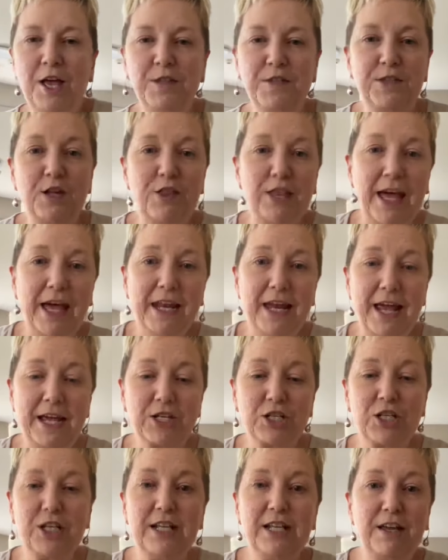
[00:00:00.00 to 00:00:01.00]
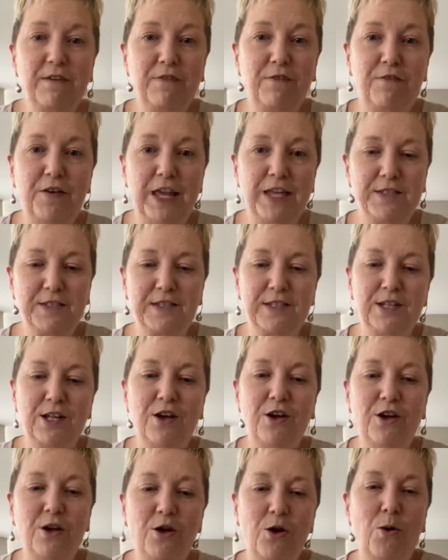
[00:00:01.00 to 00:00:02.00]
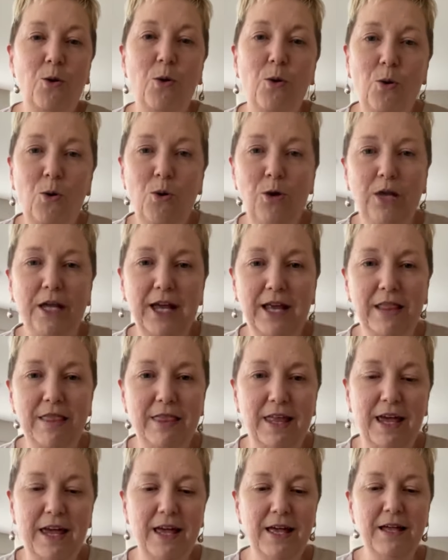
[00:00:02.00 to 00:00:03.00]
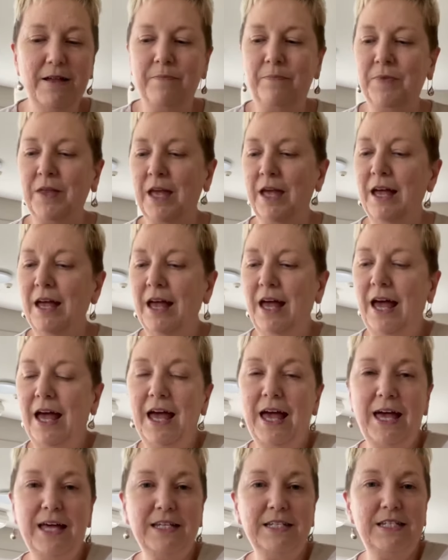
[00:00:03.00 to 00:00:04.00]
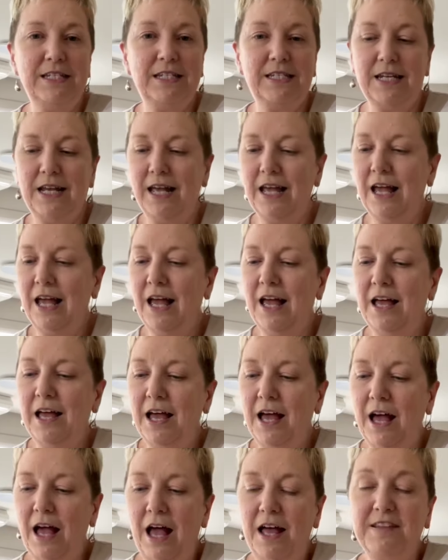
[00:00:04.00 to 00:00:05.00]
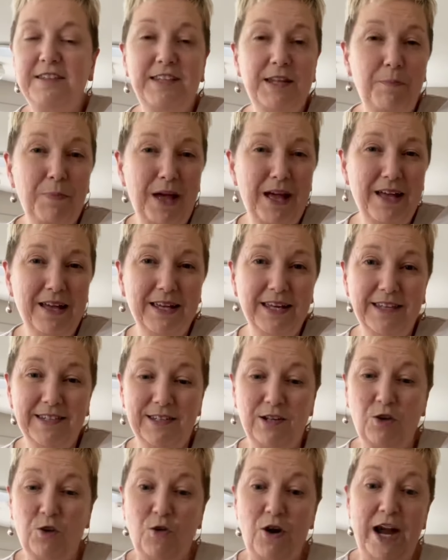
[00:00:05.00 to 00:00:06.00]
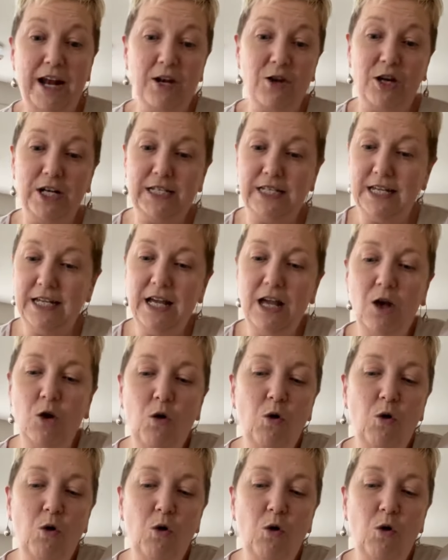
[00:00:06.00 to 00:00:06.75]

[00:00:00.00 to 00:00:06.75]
So that actually fits all in there and a zipper is a great idea.